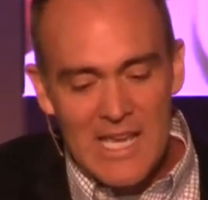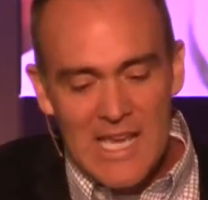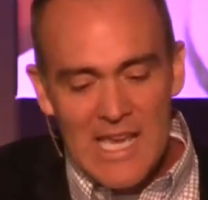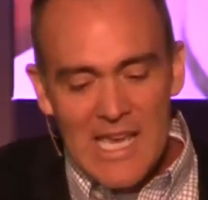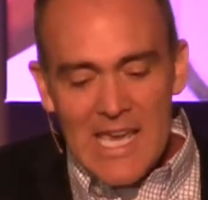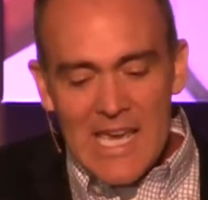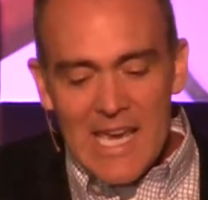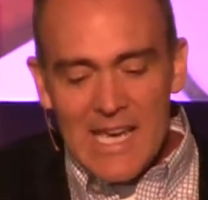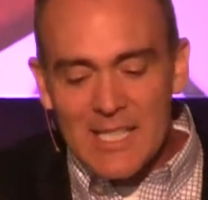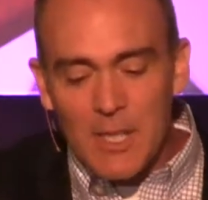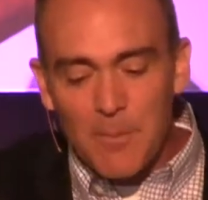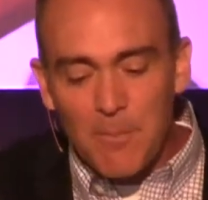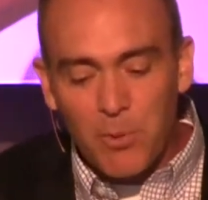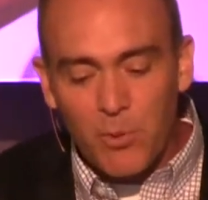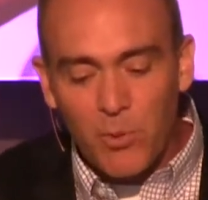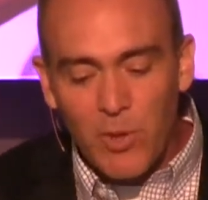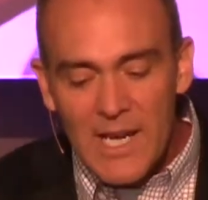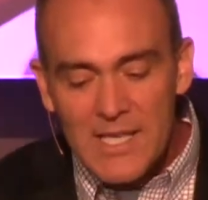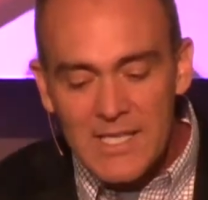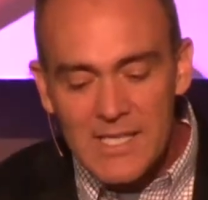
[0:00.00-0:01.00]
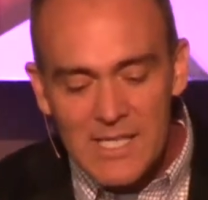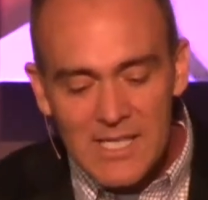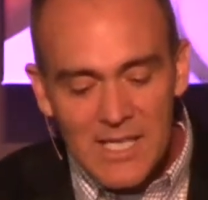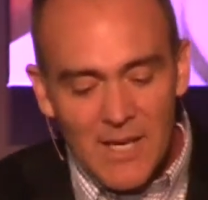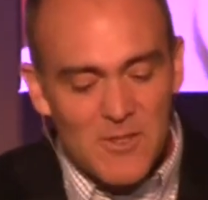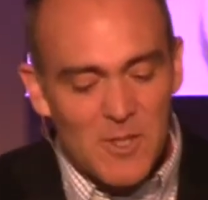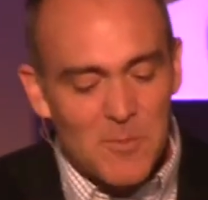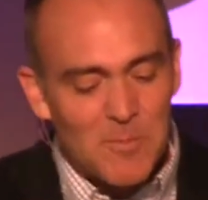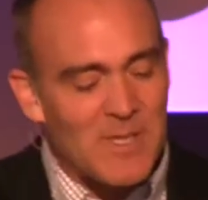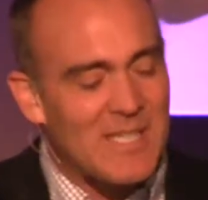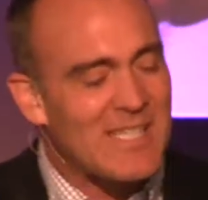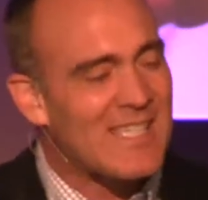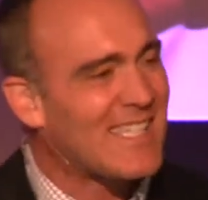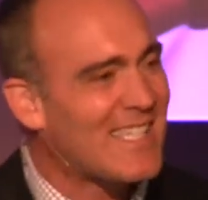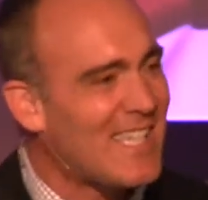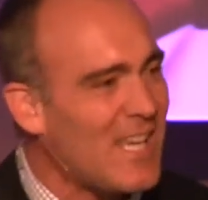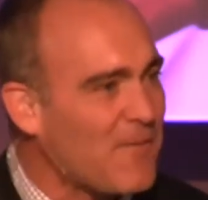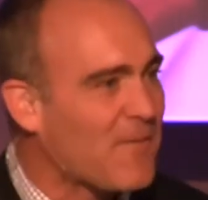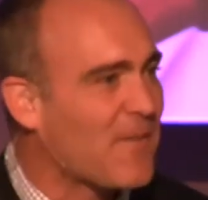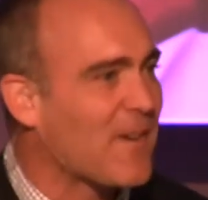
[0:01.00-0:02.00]
is the presence of
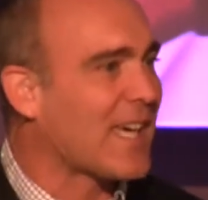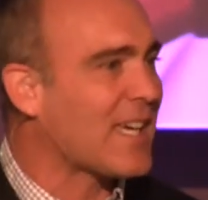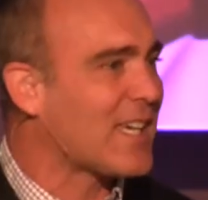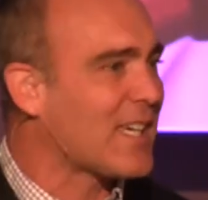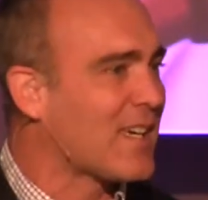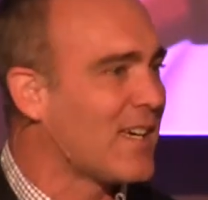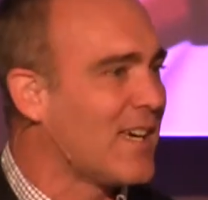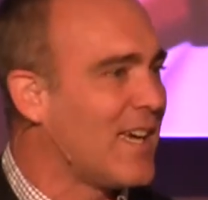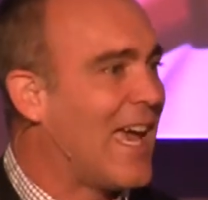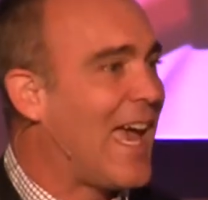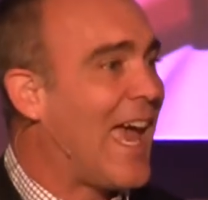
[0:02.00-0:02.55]
specific